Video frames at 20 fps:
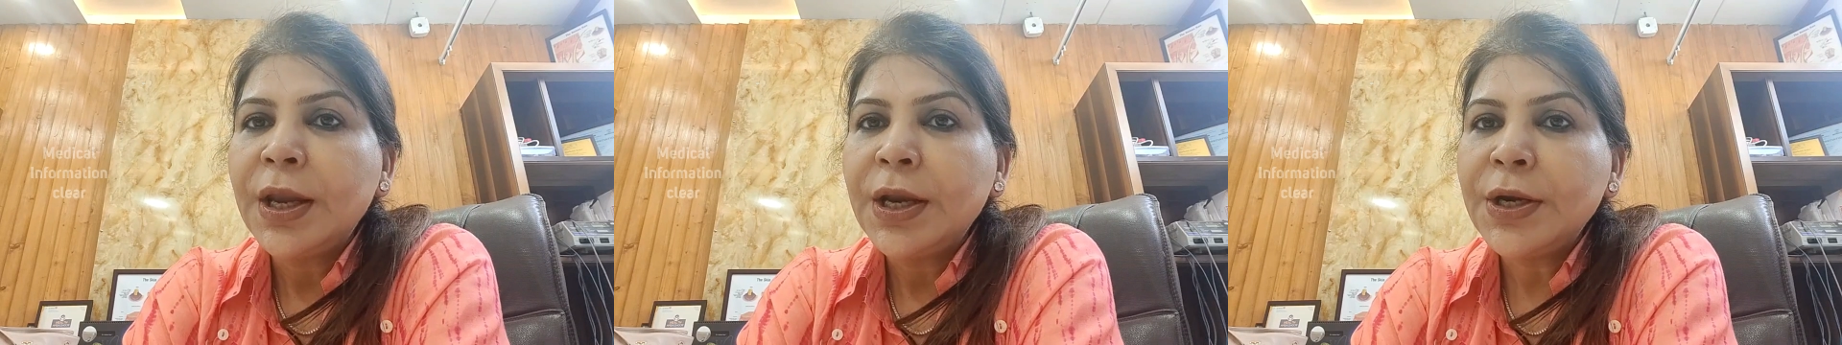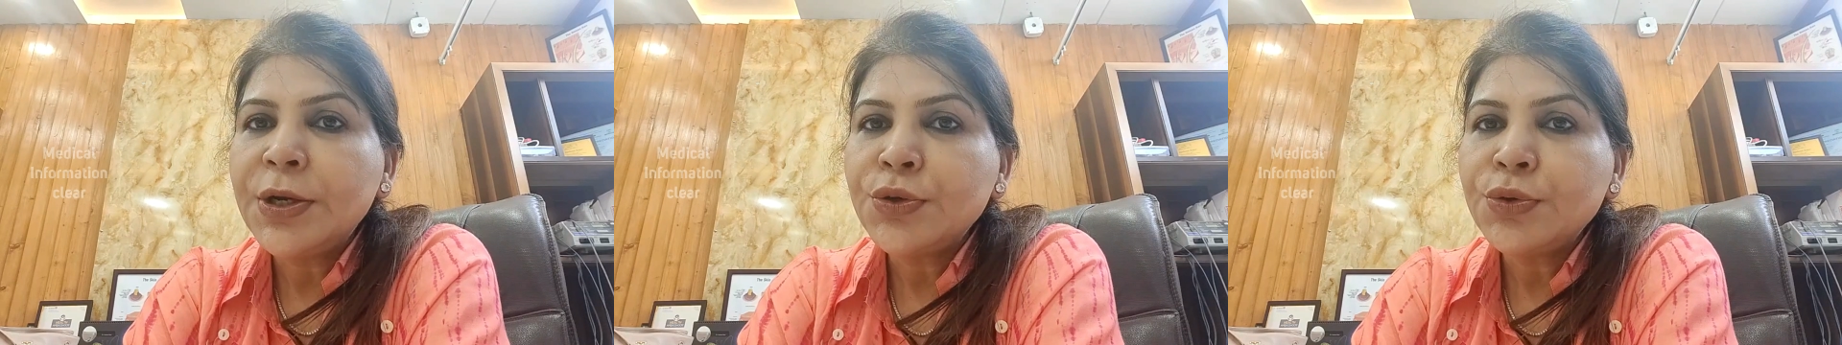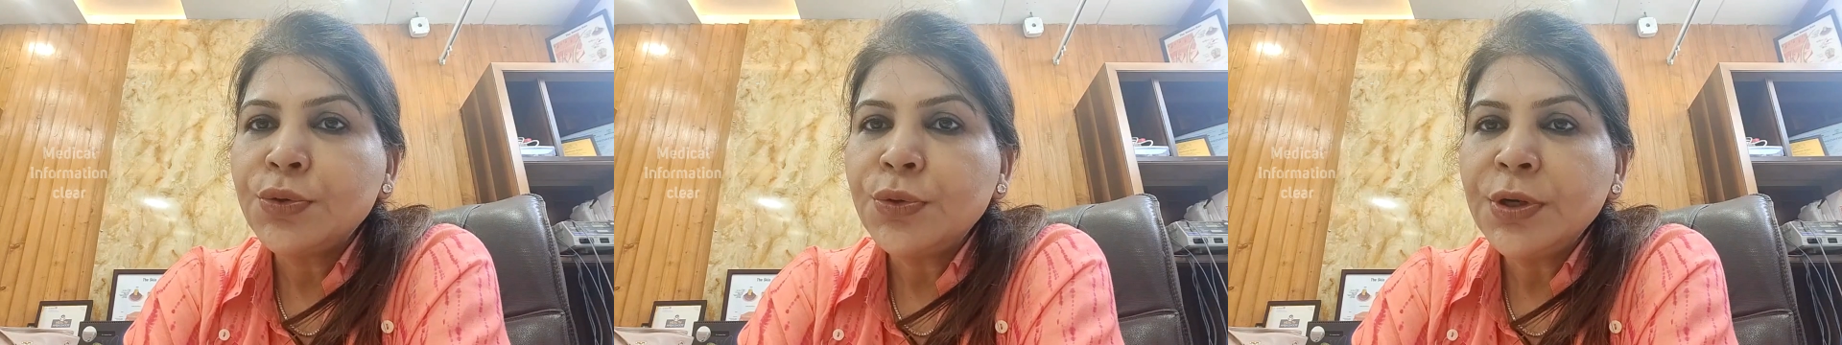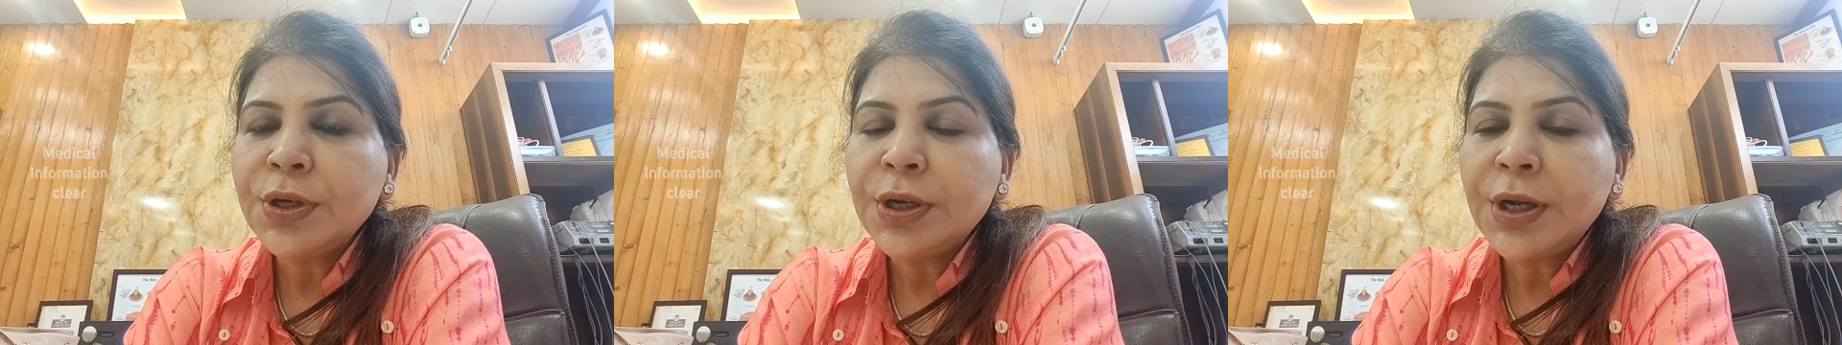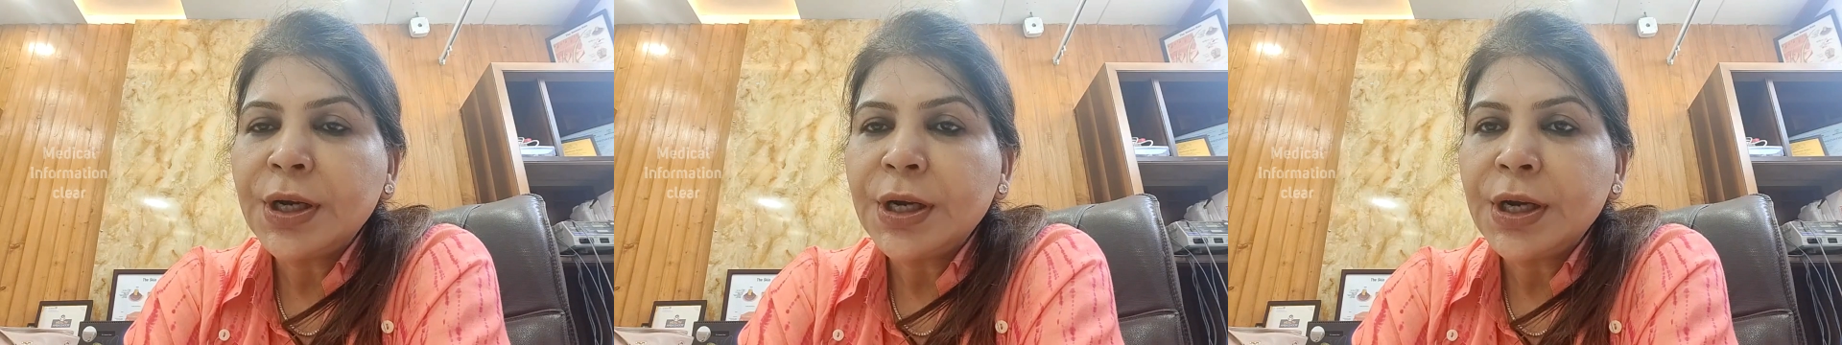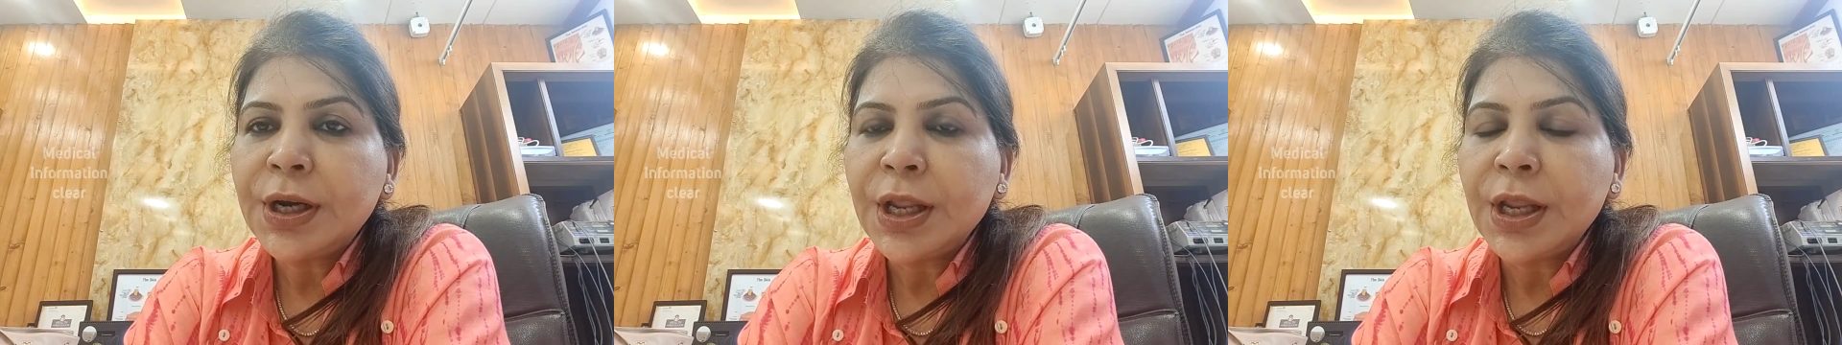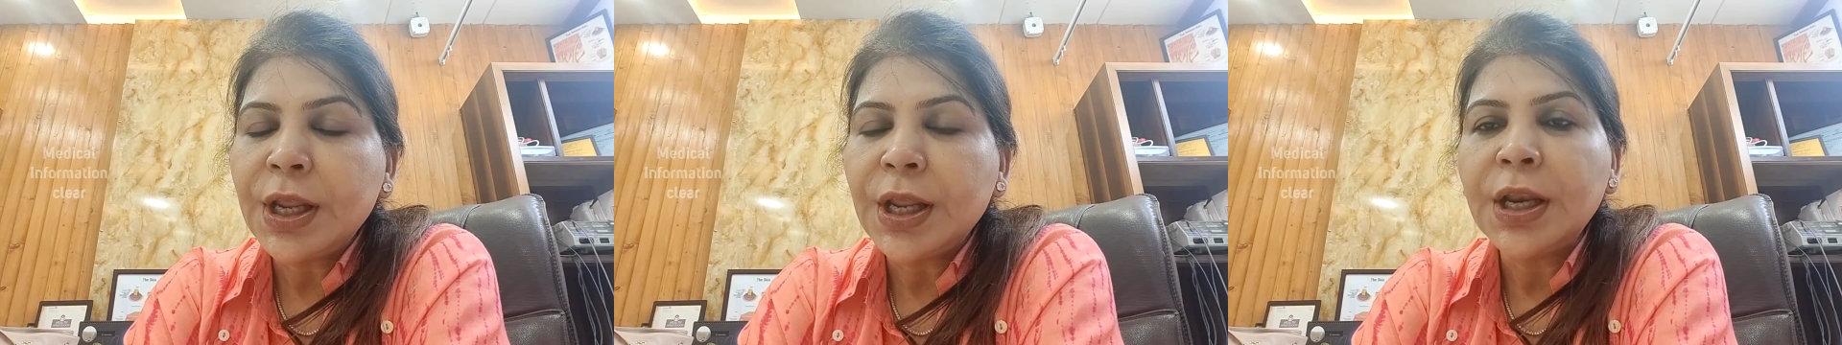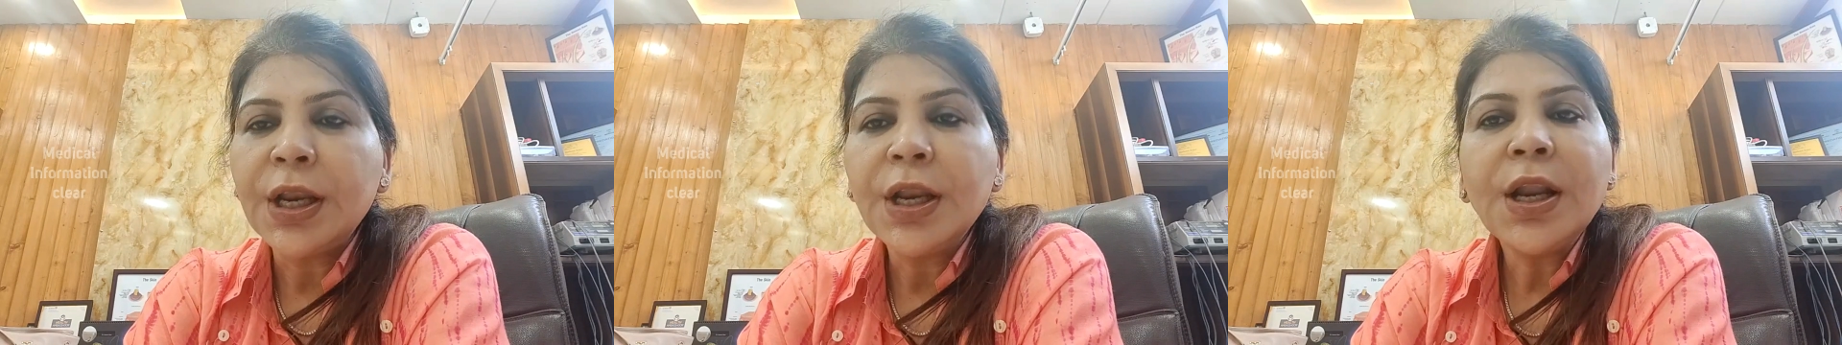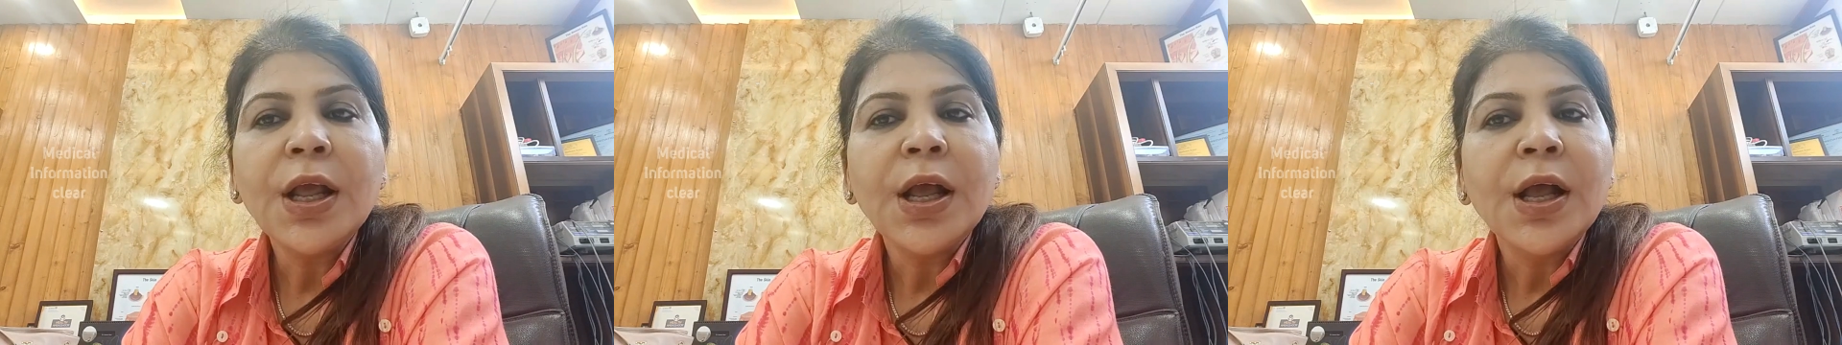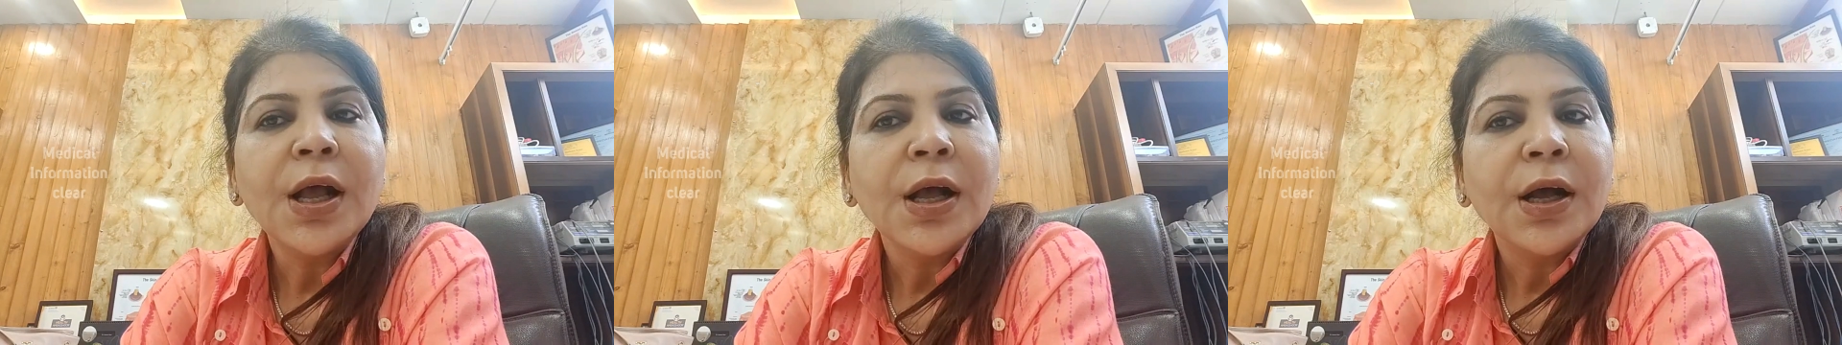It should
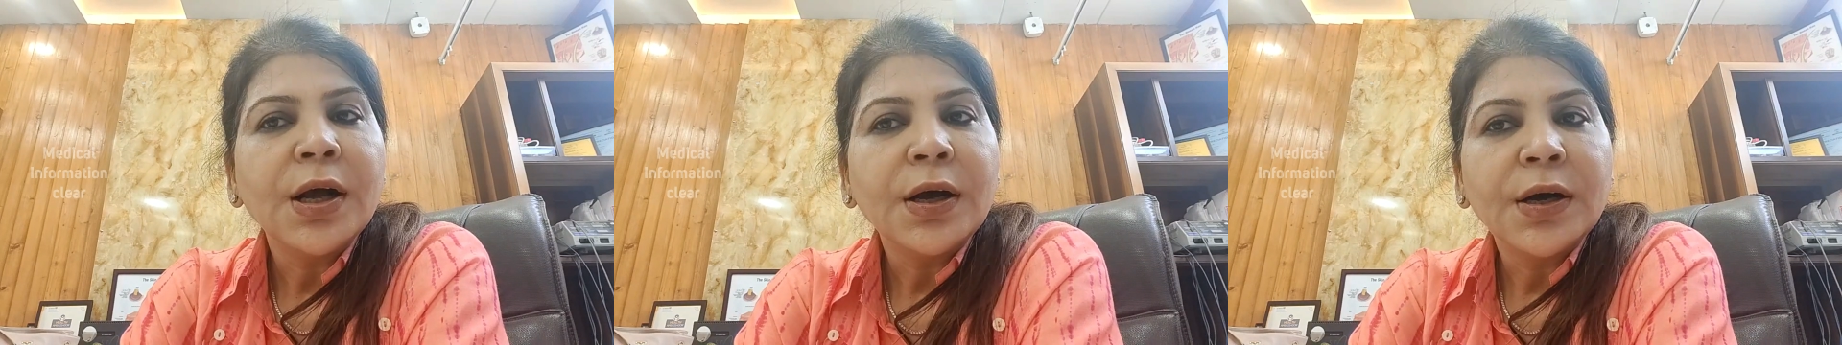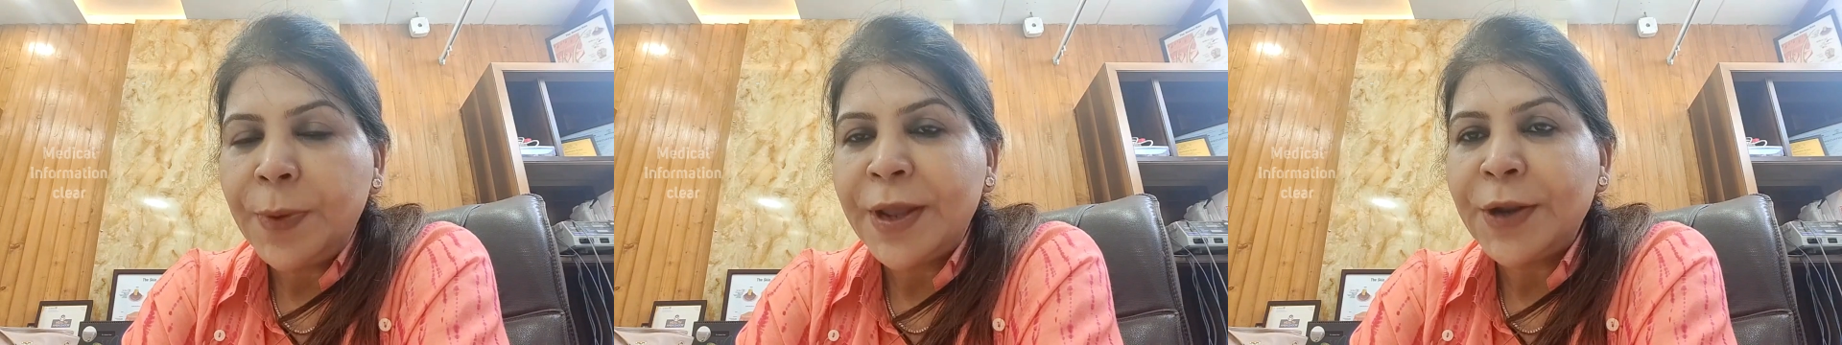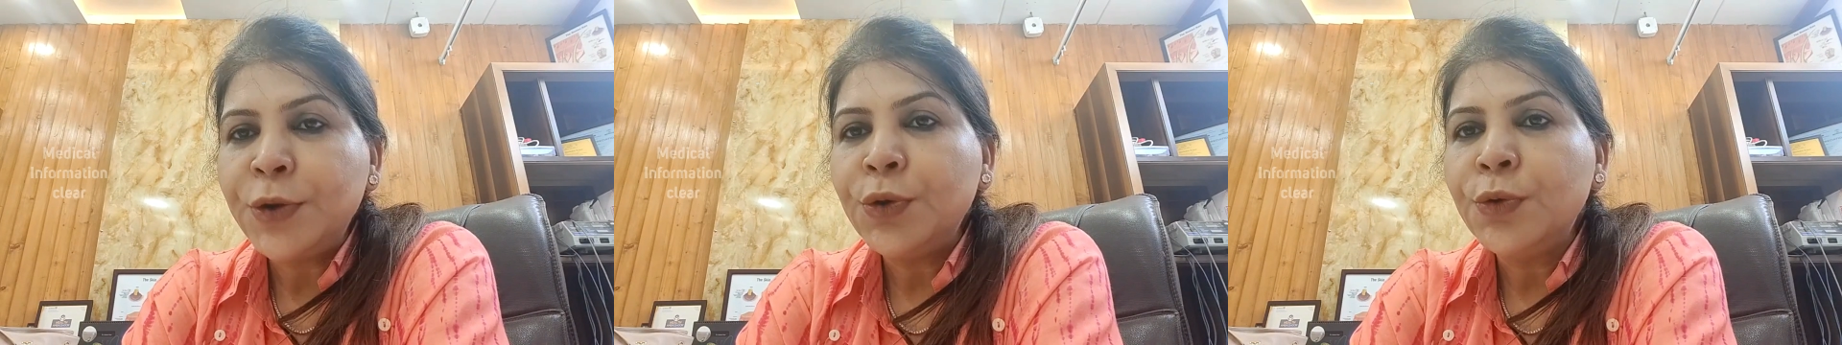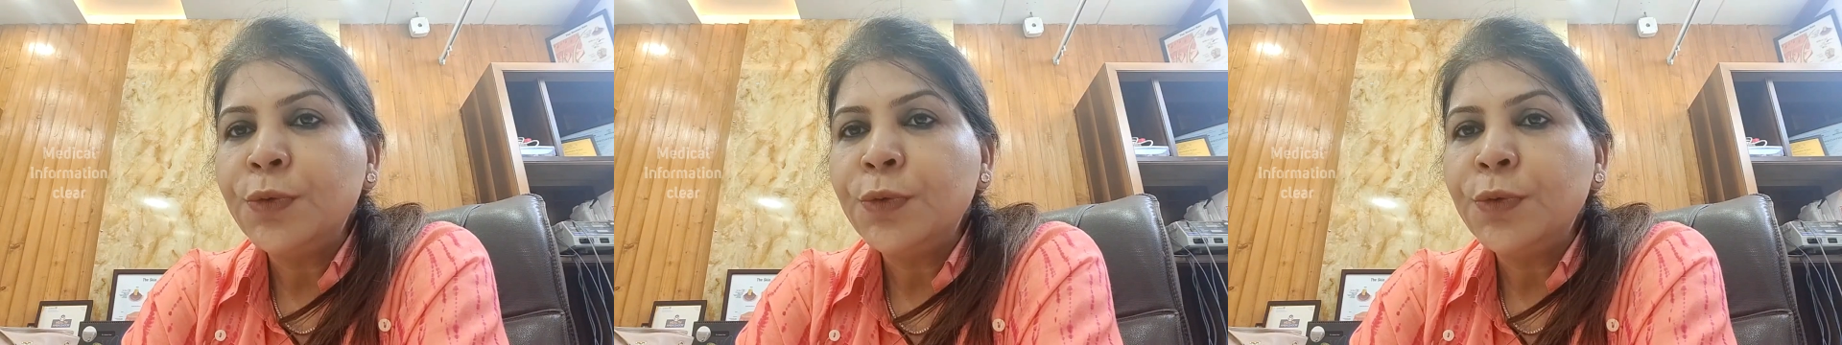contain a